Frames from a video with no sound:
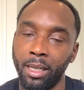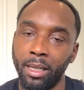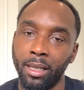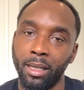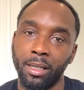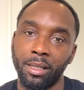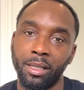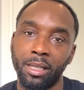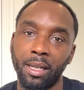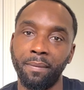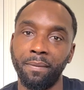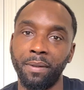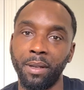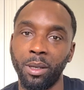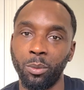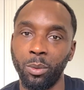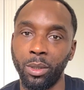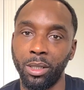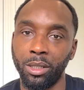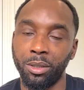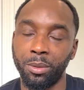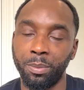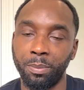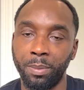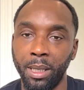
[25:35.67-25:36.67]
something
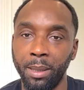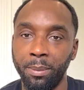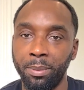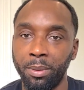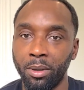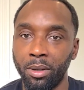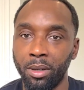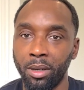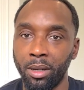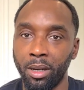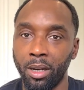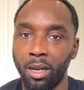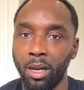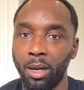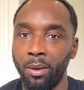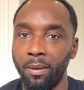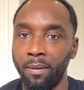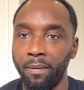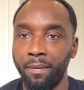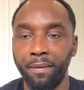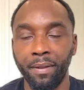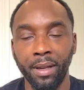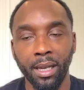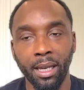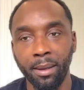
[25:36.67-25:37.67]
which people can go and
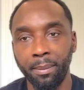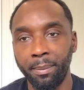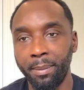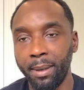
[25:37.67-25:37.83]
think